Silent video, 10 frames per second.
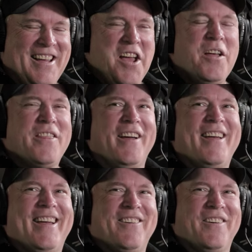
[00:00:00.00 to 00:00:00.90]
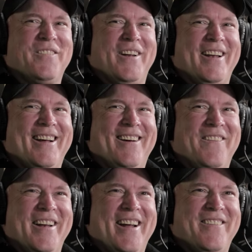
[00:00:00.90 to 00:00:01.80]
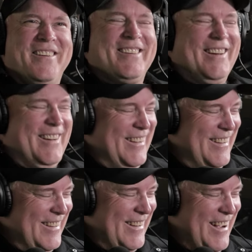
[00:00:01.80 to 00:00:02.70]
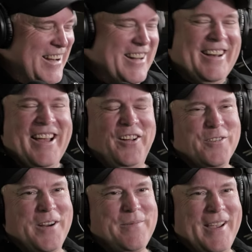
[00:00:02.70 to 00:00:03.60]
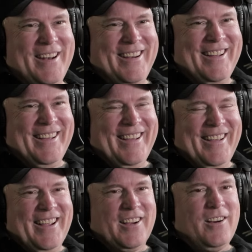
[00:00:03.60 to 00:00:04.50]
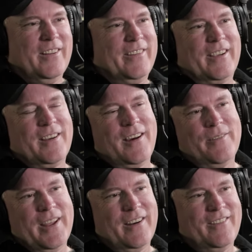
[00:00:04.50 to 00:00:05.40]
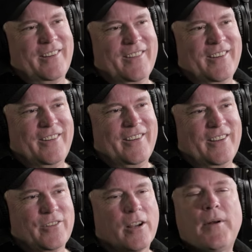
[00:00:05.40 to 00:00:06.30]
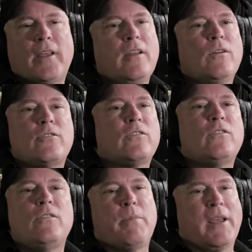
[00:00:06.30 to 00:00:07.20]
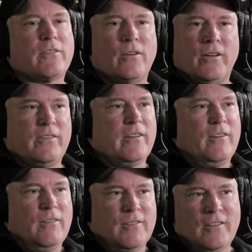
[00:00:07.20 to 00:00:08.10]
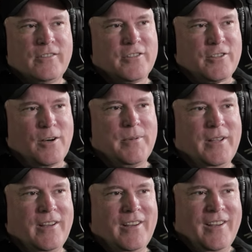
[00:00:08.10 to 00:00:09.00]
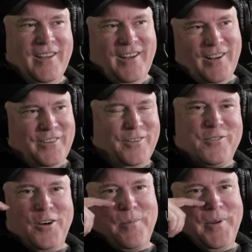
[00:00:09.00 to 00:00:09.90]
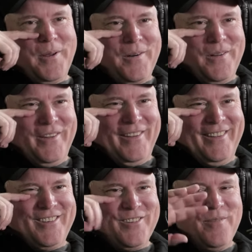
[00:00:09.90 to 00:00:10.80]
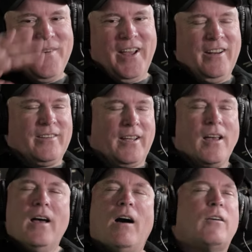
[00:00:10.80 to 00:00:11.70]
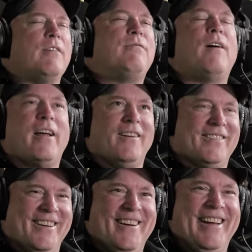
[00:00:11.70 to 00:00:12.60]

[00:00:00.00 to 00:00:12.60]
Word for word: time, buddy. When I was, I needed a Heldrake painted, and Colin's like, oh man, I really don't want to do a Heldrake. I'm like, you know what? Just do the base coating, send it over. I'll just use Sharpie on all the trim. And he's like, okay, fine, I'll do